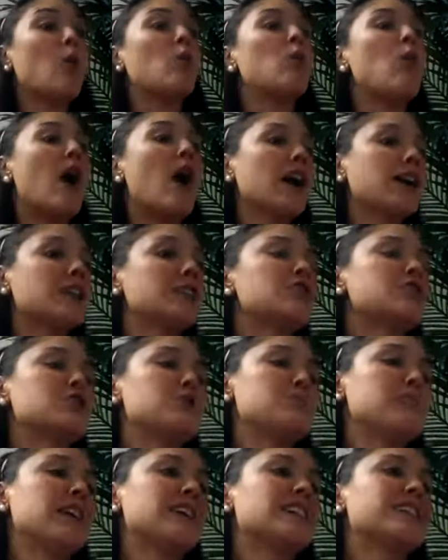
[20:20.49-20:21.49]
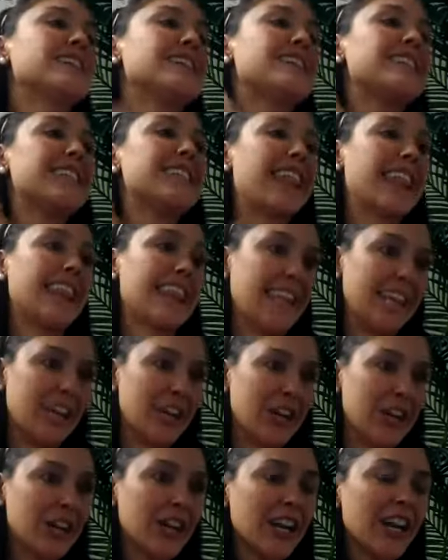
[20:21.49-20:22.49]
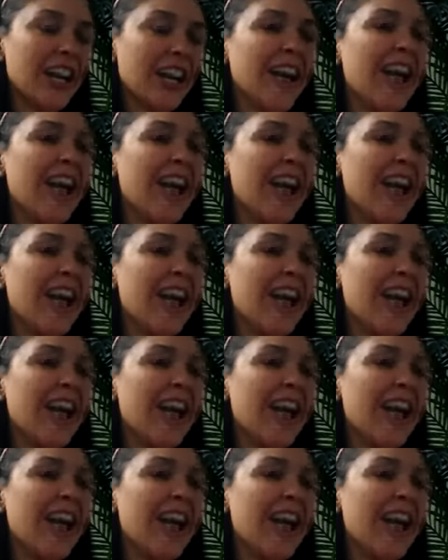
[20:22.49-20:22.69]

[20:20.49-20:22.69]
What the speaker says: Water, just because it's thinner,